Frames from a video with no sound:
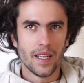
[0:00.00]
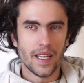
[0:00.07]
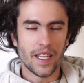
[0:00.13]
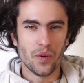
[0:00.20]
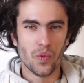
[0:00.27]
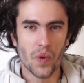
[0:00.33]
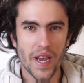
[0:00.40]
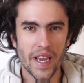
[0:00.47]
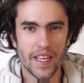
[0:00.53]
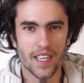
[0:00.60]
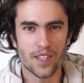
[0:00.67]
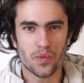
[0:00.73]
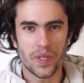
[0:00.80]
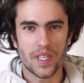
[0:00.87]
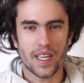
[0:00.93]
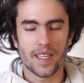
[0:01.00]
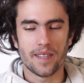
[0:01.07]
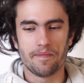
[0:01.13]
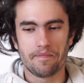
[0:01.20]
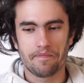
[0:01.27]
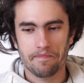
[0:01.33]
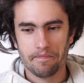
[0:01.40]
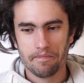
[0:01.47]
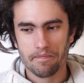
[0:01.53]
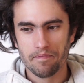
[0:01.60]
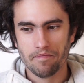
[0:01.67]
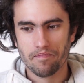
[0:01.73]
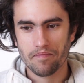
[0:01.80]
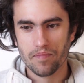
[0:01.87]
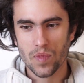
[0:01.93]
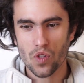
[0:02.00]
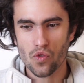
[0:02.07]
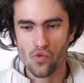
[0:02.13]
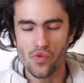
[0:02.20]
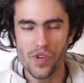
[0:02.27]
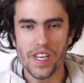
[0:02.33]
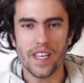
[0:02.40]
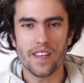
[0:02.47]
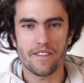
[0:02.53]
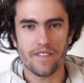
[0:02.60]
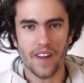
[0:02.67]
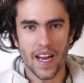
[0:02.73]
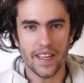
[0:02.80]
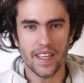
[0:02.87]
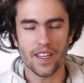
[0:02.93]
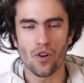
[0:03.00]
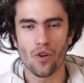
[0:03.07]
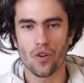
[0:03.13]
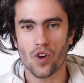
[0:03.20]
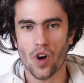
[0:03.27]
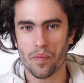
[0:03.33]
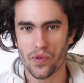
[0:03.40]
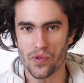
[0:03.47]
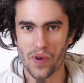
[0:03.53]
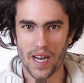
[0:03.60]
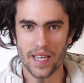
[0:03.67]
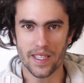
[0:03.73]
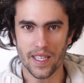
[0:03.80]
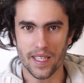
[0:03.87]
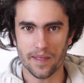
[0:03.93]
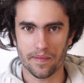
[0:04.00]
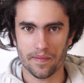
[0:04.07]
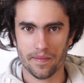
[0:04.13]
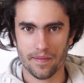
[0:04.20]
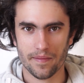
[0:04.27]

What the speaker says: in a way that we can redefine that whole copyright thing.